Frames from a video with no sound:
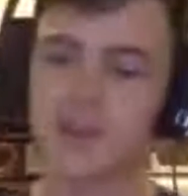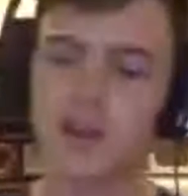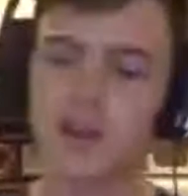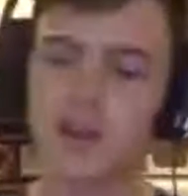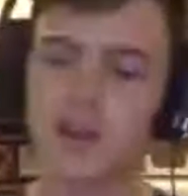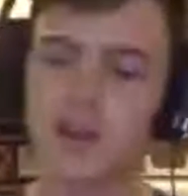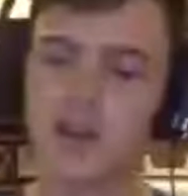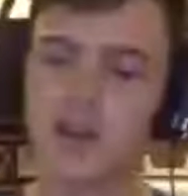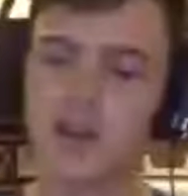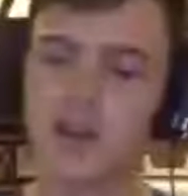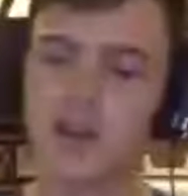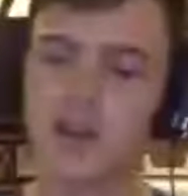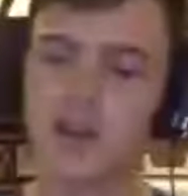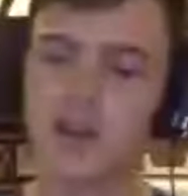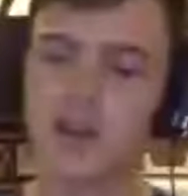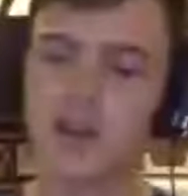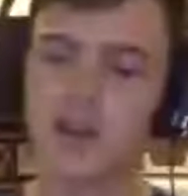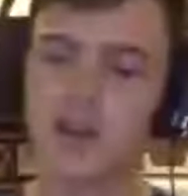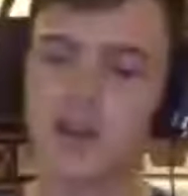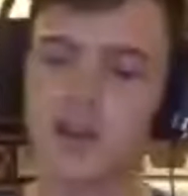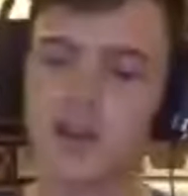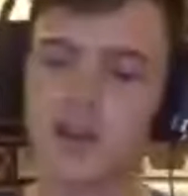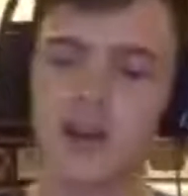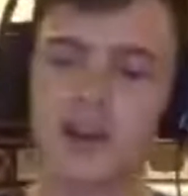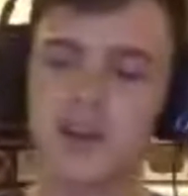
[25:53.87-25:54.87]
Luckily, we
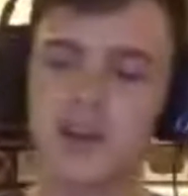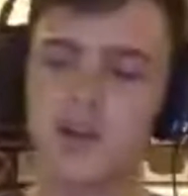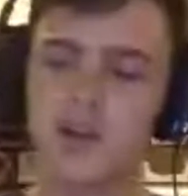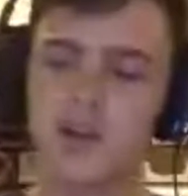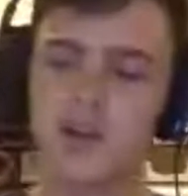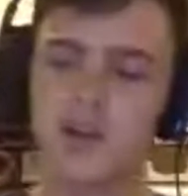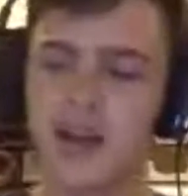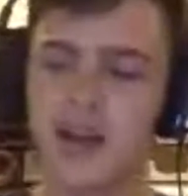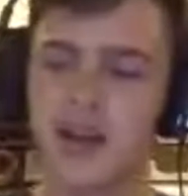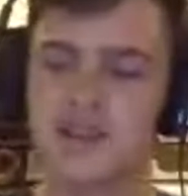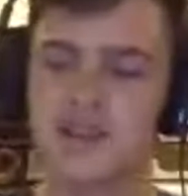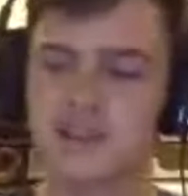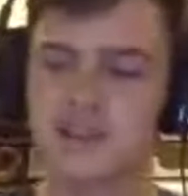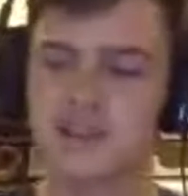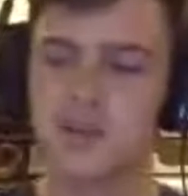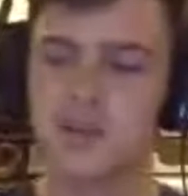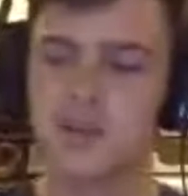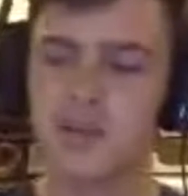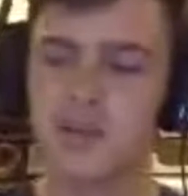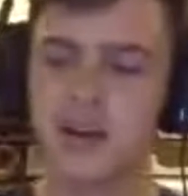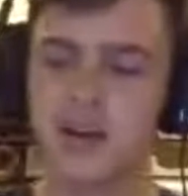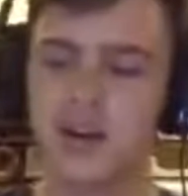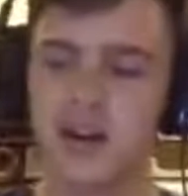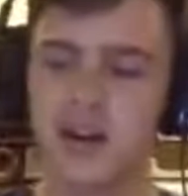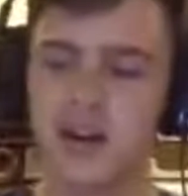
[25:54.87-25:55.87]
had some
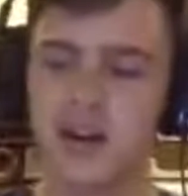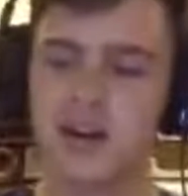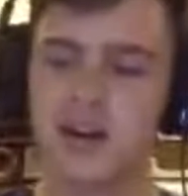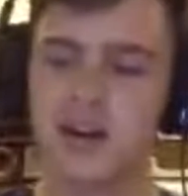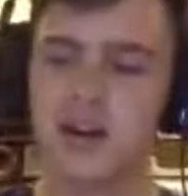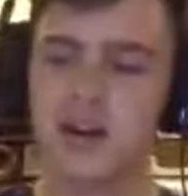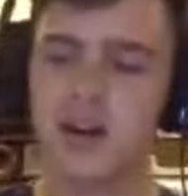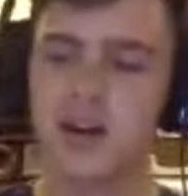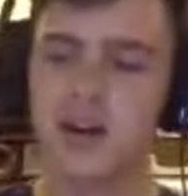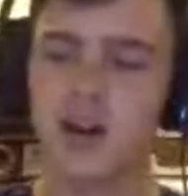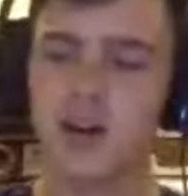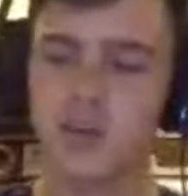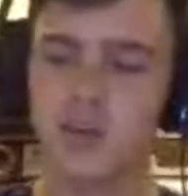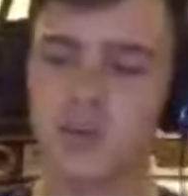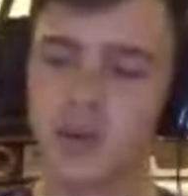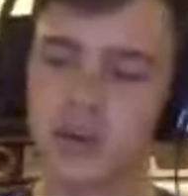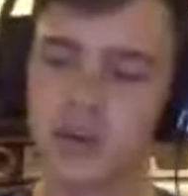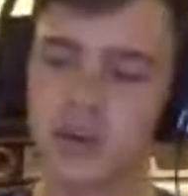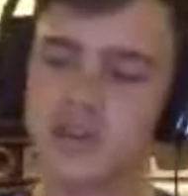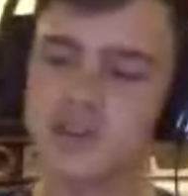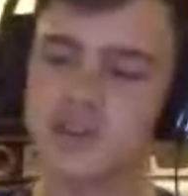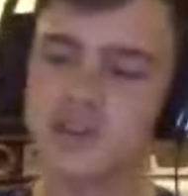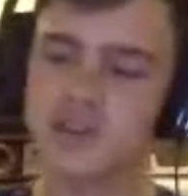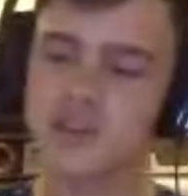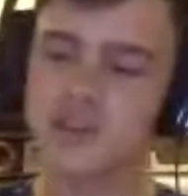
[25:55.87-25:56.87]
emergency
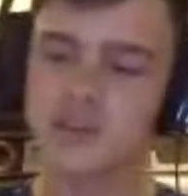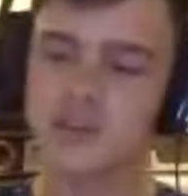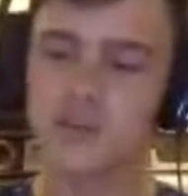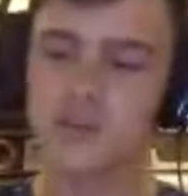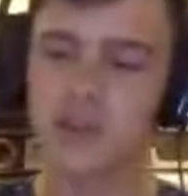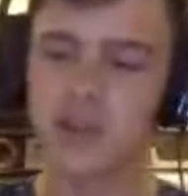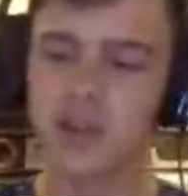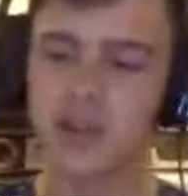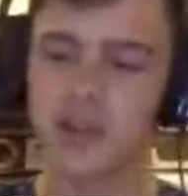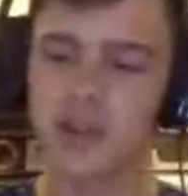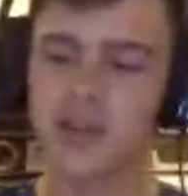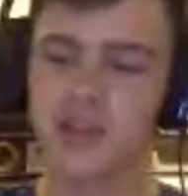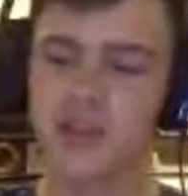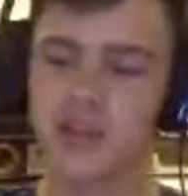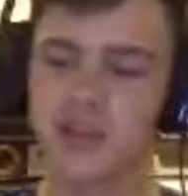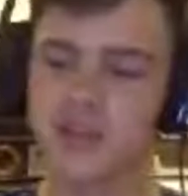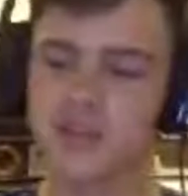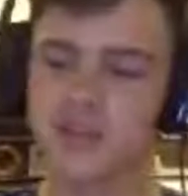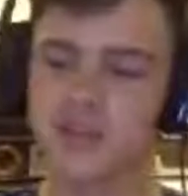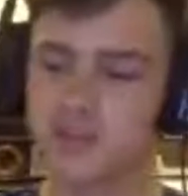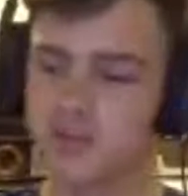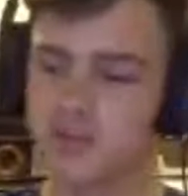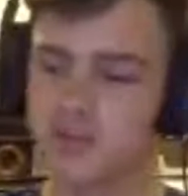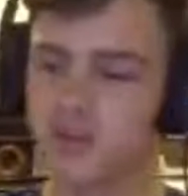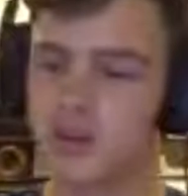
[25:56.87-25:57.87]
blankets that we
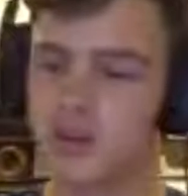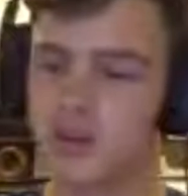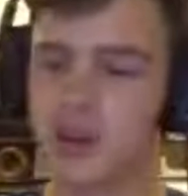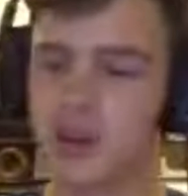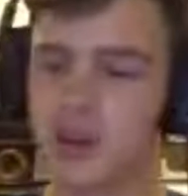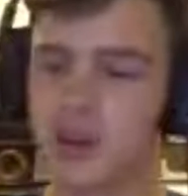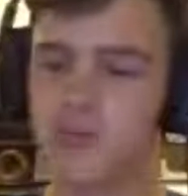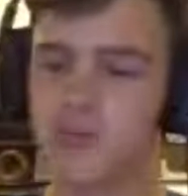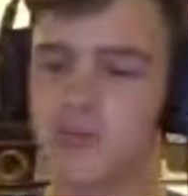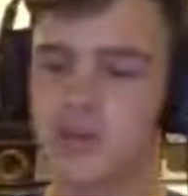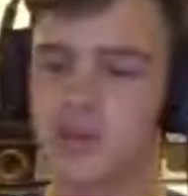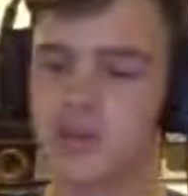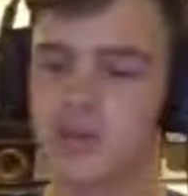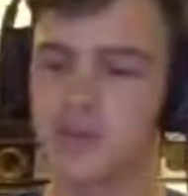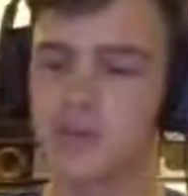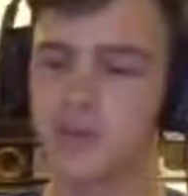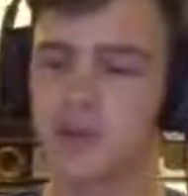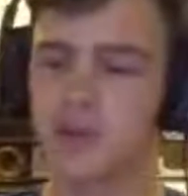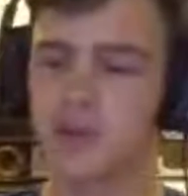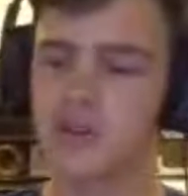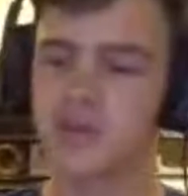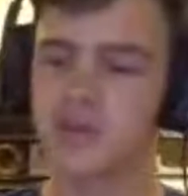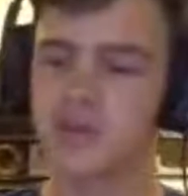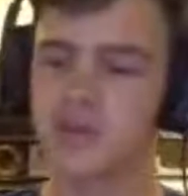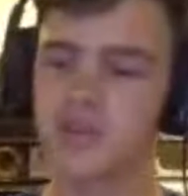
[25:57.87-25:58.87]
happened to
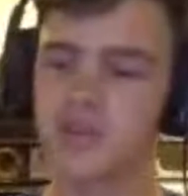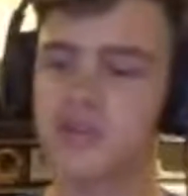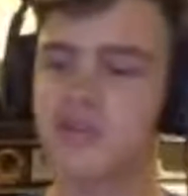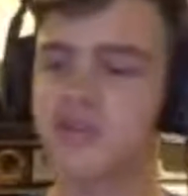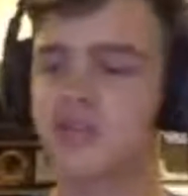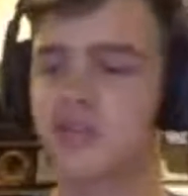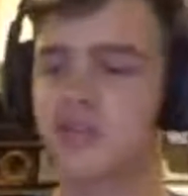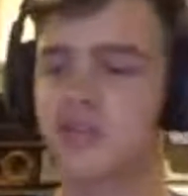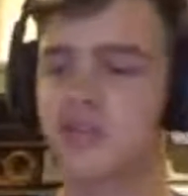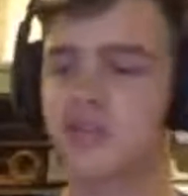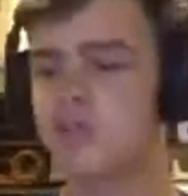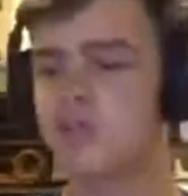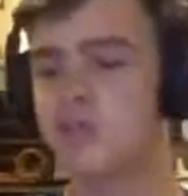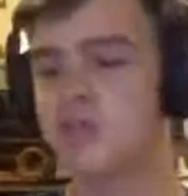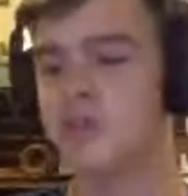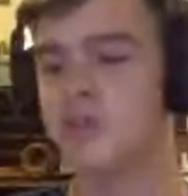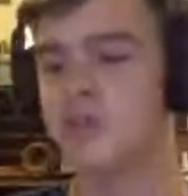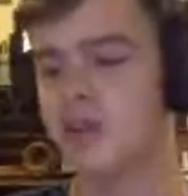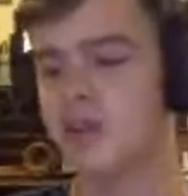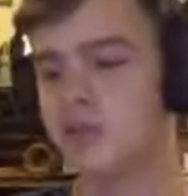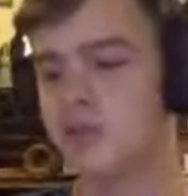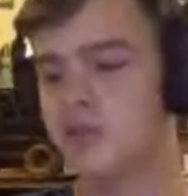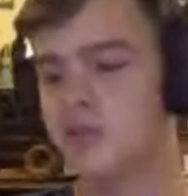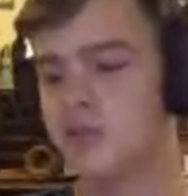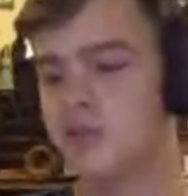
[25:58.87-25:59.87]
purchase just
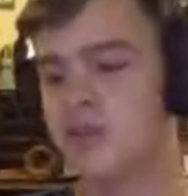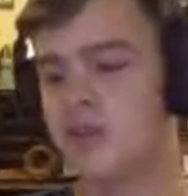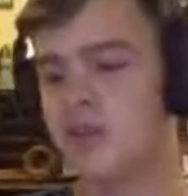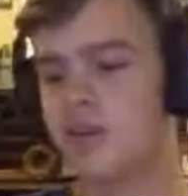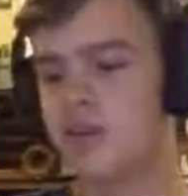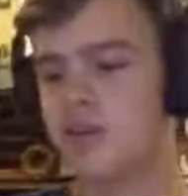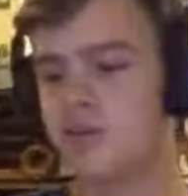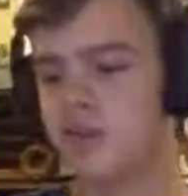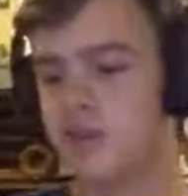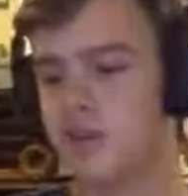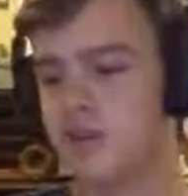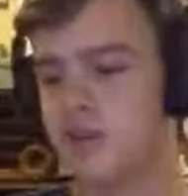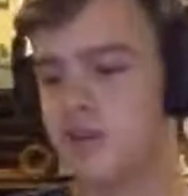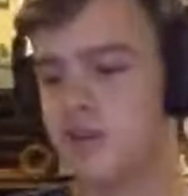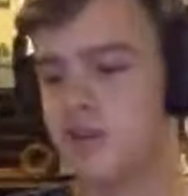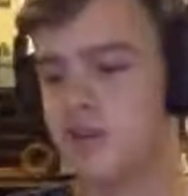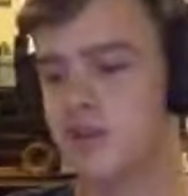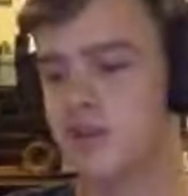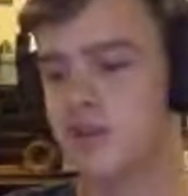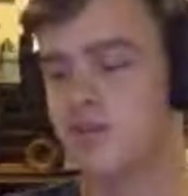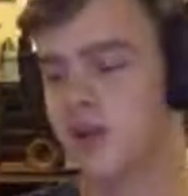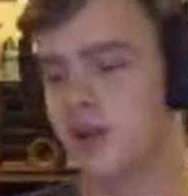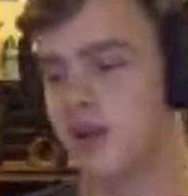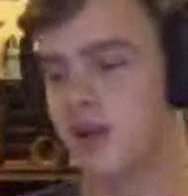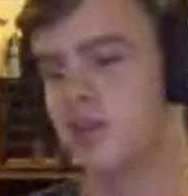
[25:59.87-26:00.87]
because we thought we
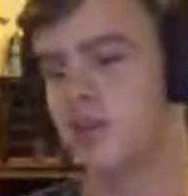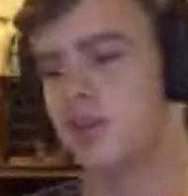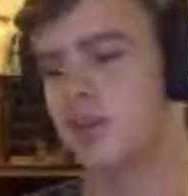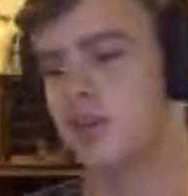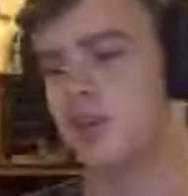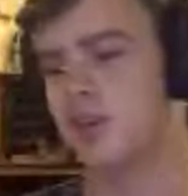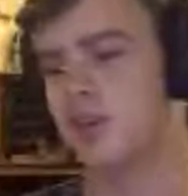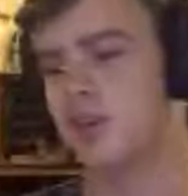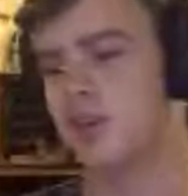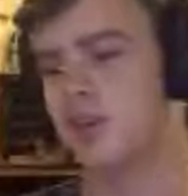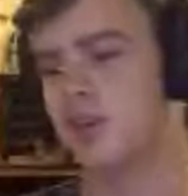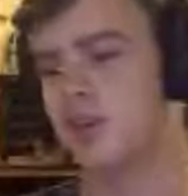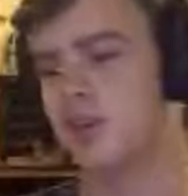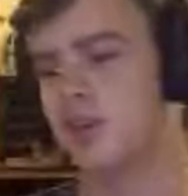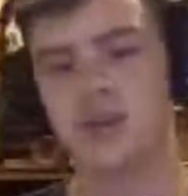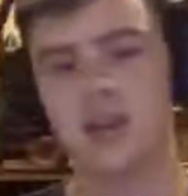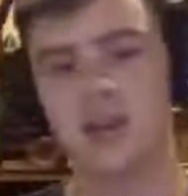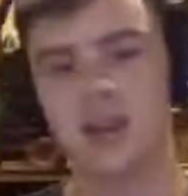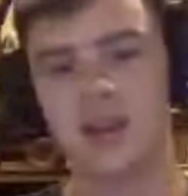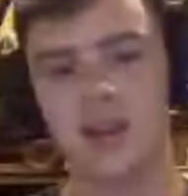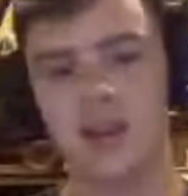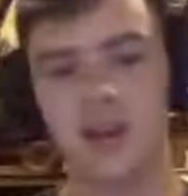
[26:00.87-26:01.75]
might need them.